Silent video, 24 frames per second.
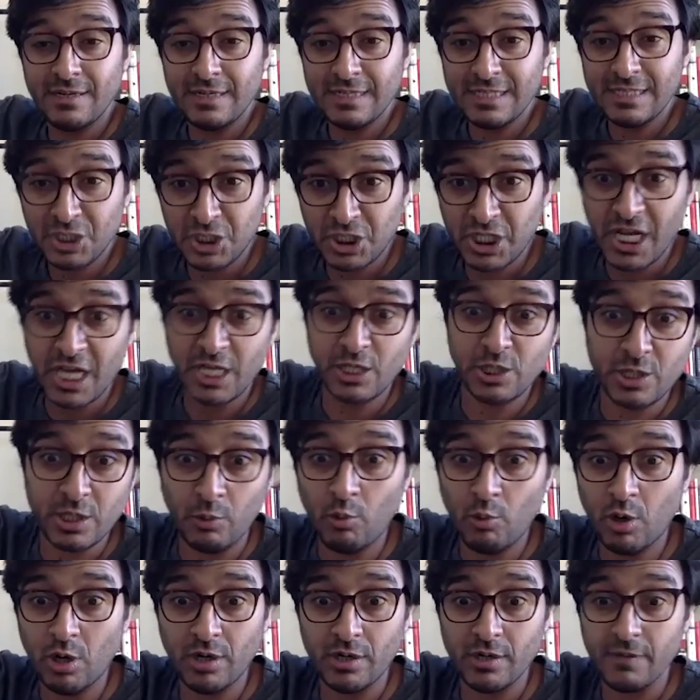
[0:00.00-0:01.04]
change the
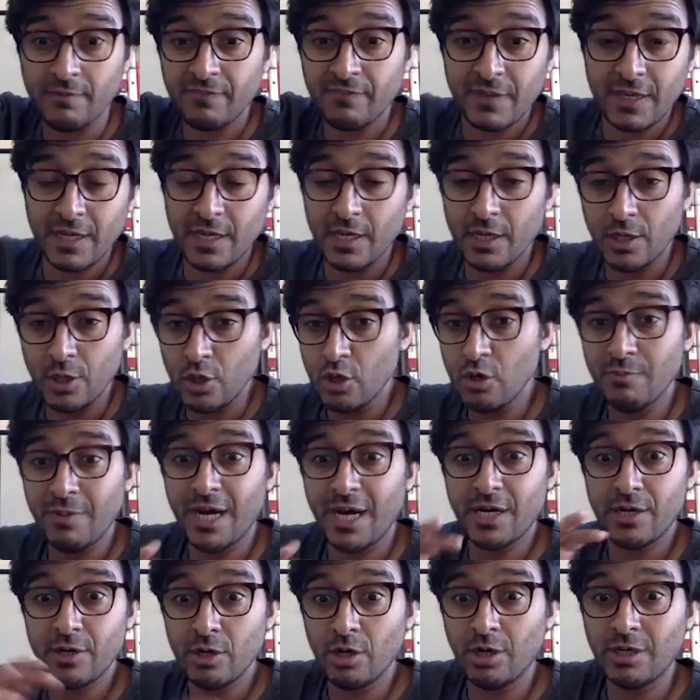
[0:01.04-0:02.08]
world. You
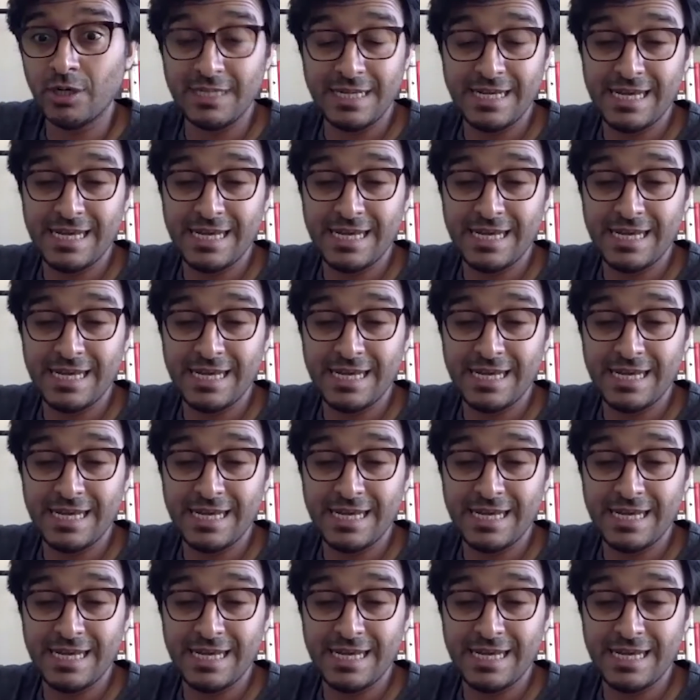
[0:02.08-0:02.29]
might not